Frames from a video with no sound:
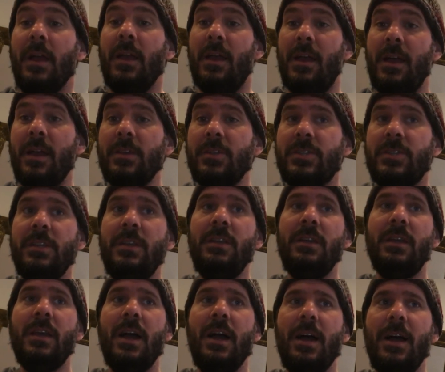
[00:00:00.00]
Has she
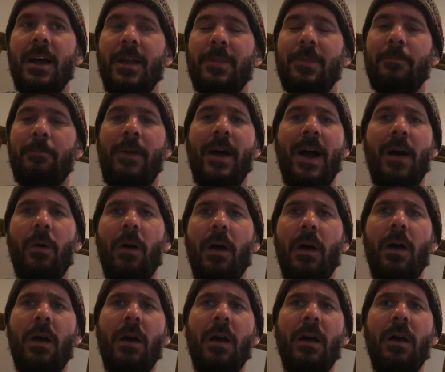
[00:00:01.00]
got the
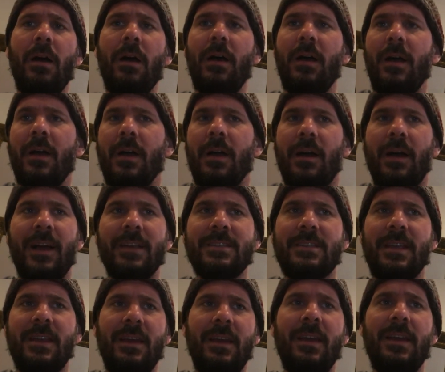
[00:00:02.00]
power? I'll
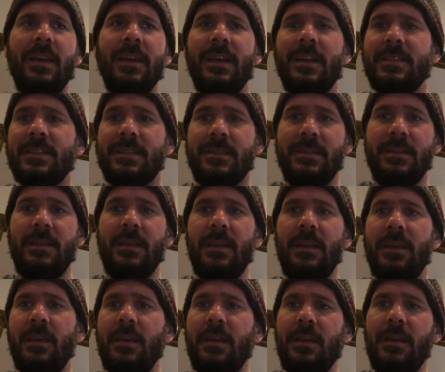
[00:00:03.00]
say yes
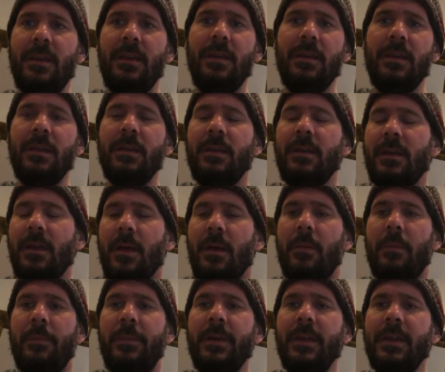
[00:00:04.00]
indeed.
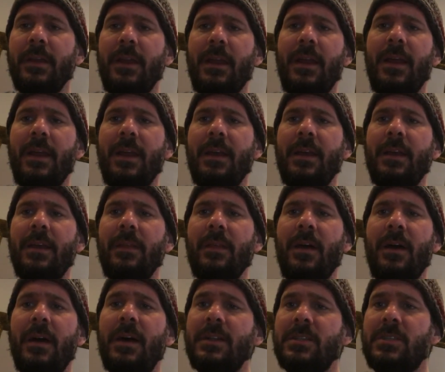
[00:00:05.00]
Bringing in
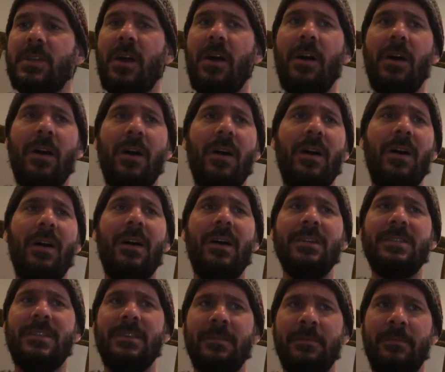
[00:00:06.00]
the
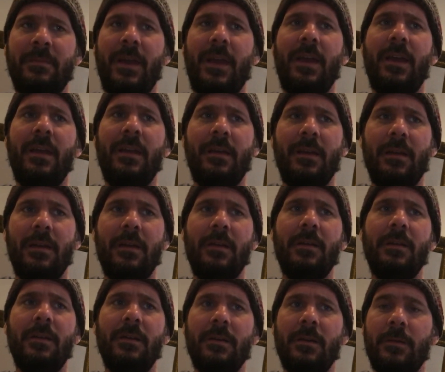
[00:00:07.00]
Georgia
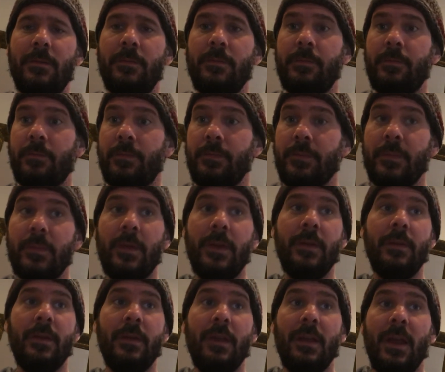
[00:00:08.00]
mail.
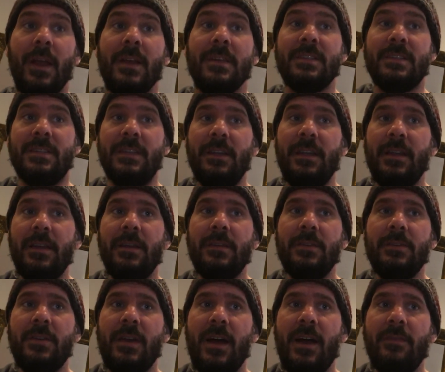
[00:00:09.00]
Seeing
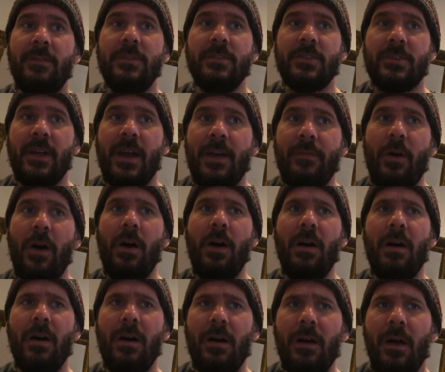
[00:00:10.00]
drivers
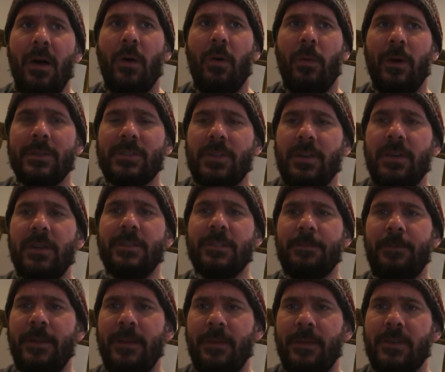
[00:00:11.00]
travel, watch her
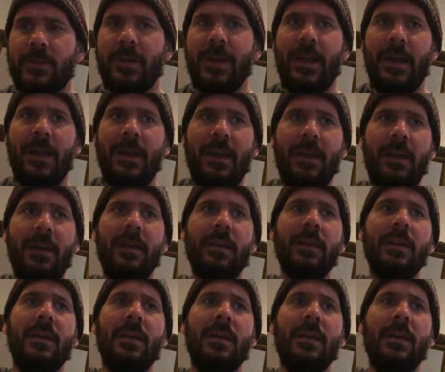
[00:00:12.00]
spin the track.